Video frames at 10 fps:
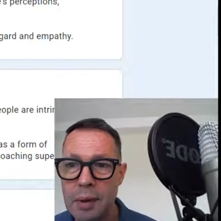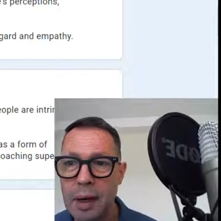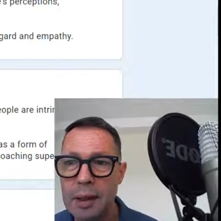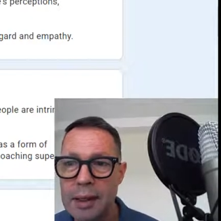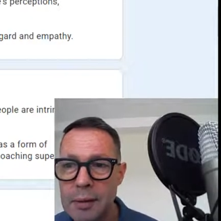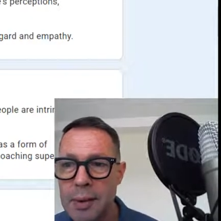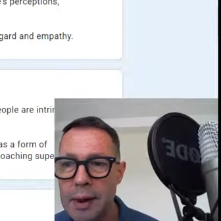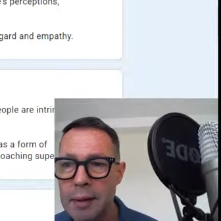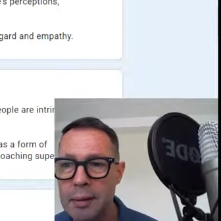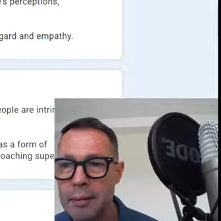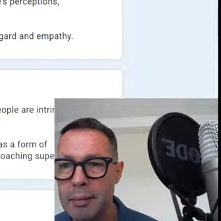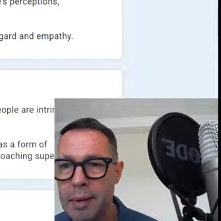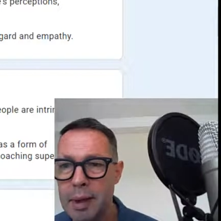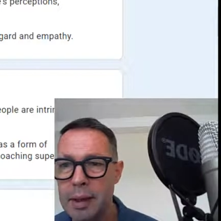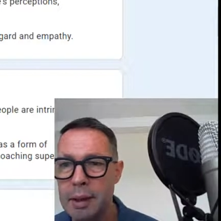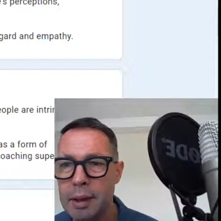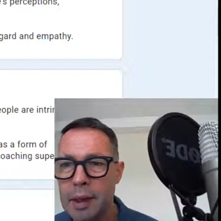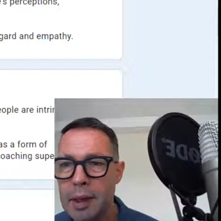got to keep that in mind.